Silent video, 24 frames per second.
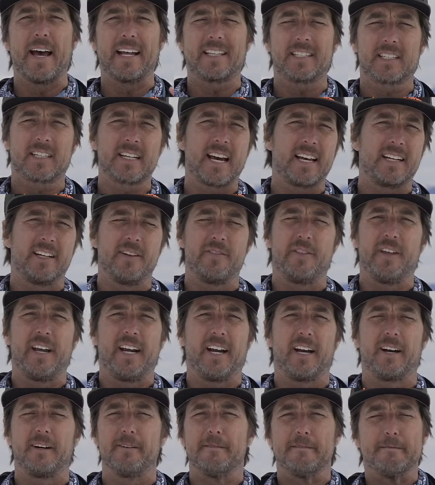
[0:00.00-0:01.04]
that's kind of
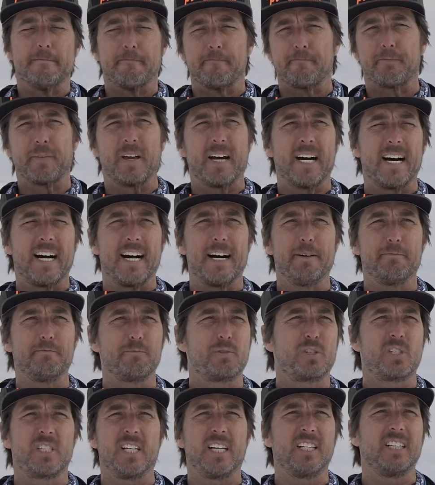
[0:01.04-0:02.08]
their um,
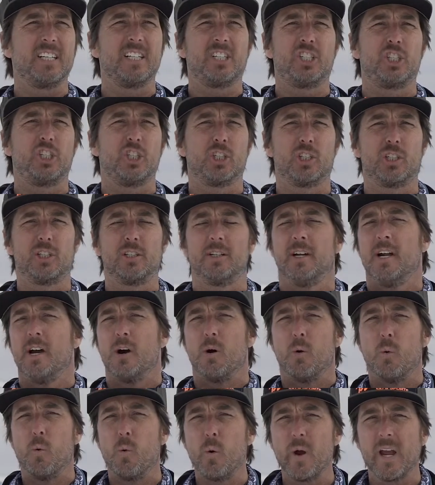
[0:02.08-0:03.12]
signature
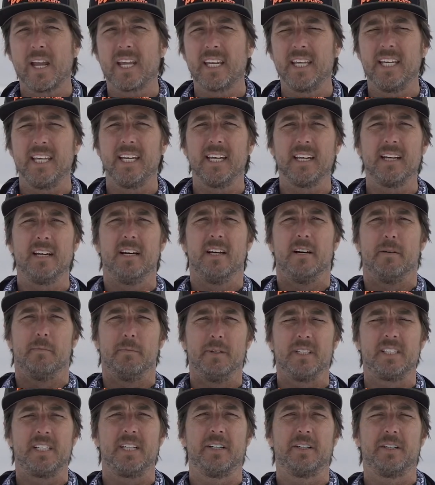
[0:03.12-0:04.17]
wicking
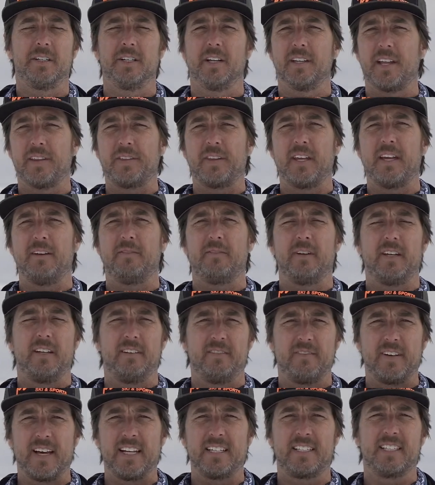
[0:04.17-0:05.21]
material that they've
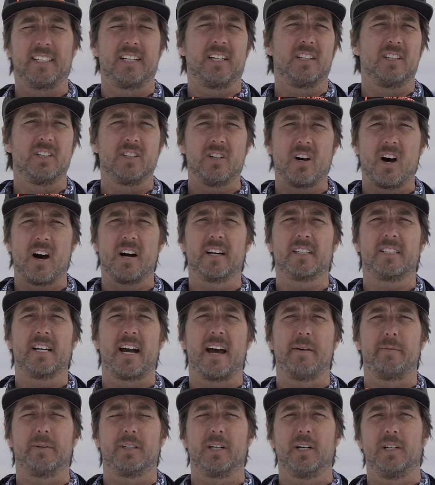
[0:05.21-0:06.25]
invented a long
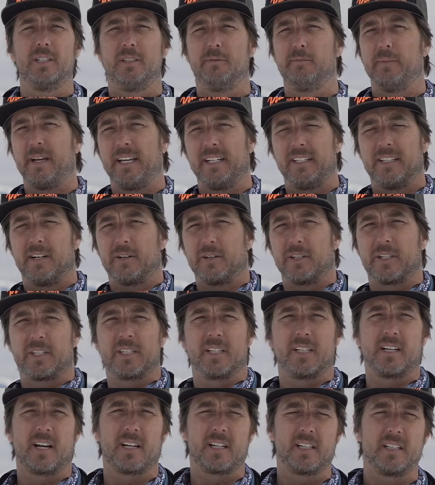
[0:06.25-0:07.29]
time ago. You may
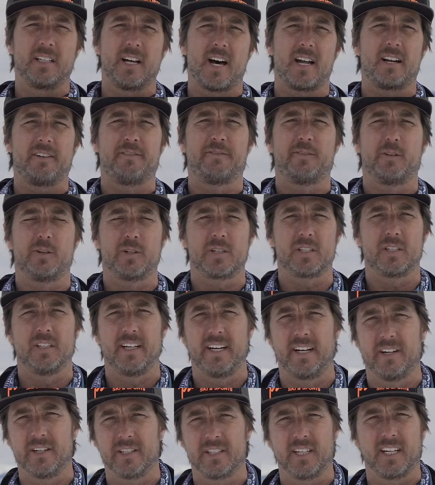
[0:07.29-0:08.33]
notice it on a lot of first
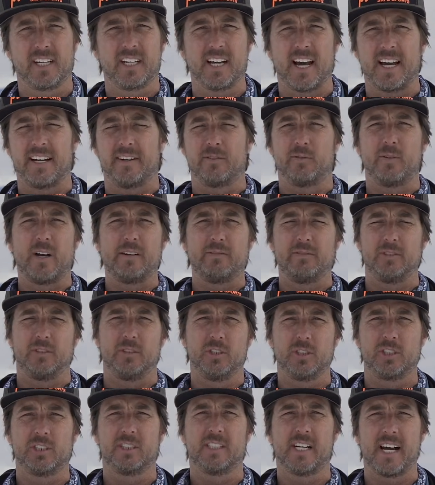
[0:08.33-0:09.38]
layers. They kind of
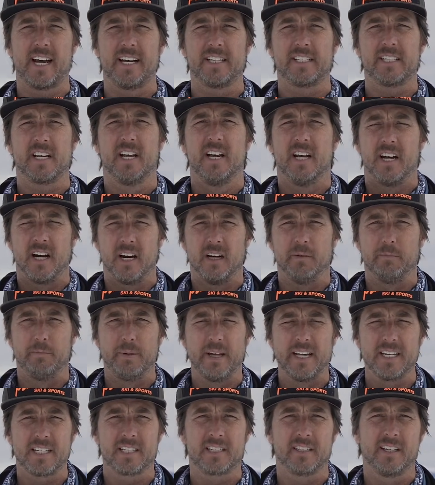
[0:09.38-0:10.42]
revolutionized uh,
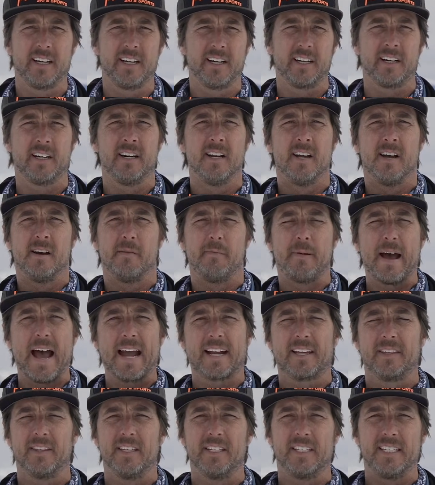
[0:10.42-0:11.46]
base layer
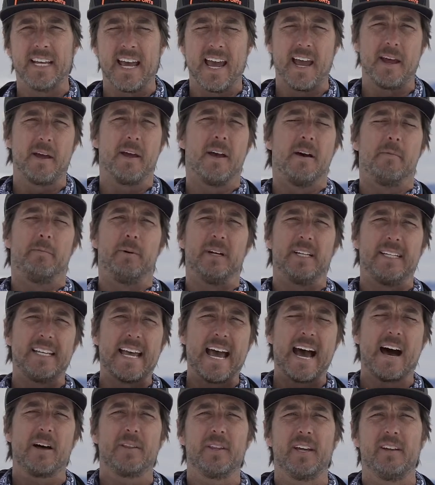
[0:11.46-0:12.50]
back in the day, but
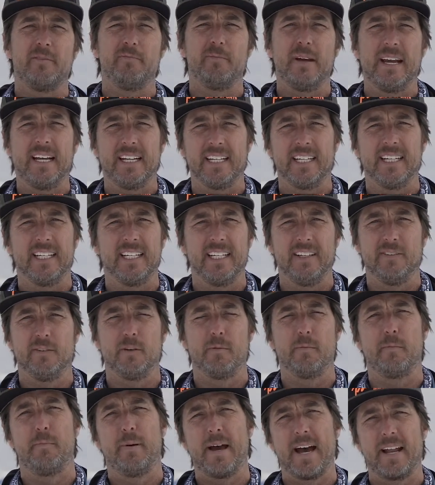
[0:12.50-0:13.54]
now they've made it
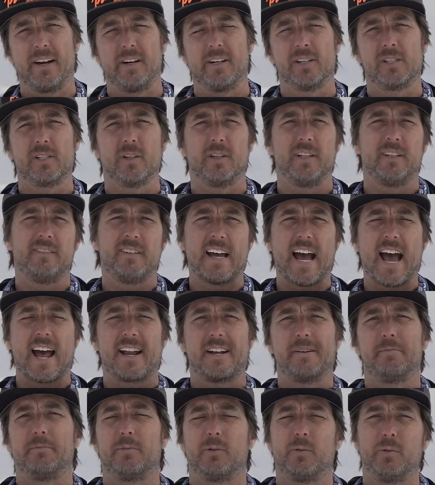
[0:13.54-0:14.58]
even better. So they've
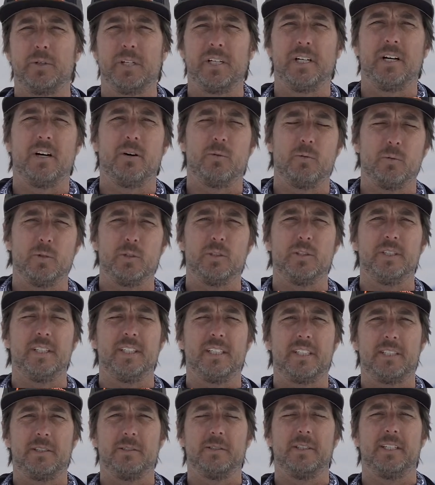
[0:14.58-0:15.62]
added merino wool
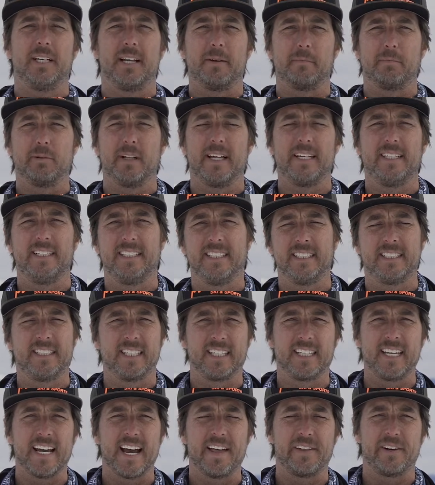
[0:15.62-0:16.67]
into it and blended it
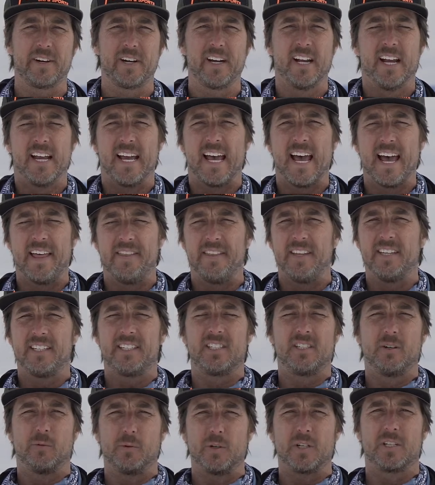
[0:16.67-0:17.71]
together, and
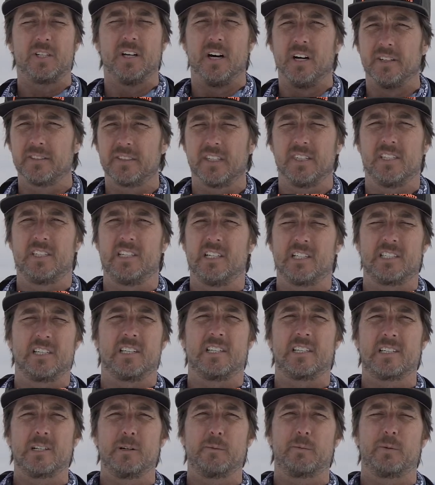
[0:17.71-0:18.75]
the result is just
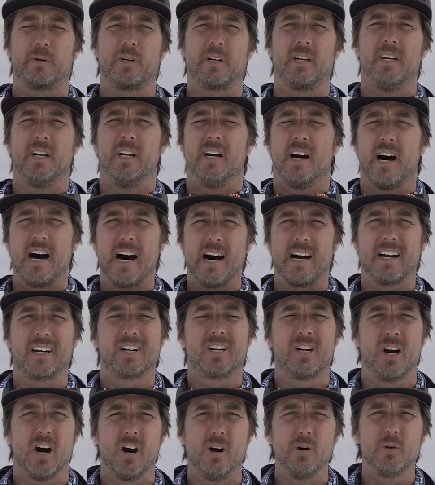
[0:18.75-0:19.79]
a super uh,
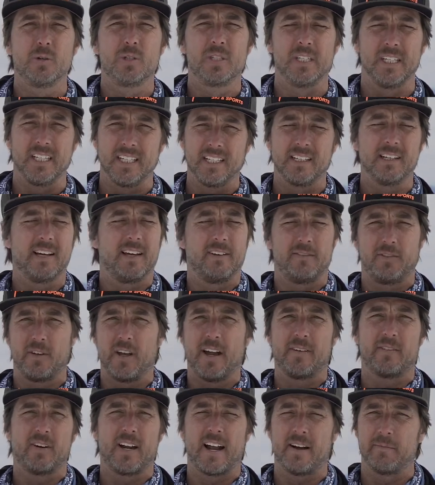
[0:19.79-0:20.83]
cozy, if
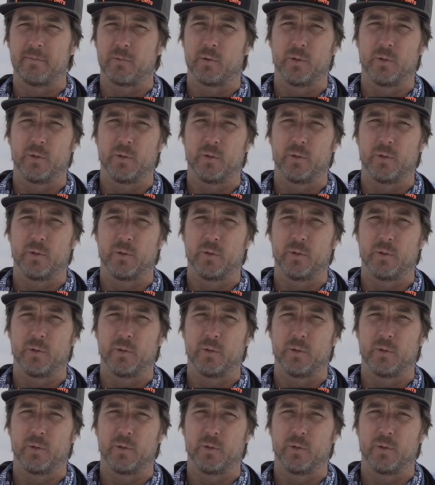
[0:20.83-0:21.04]
you ever have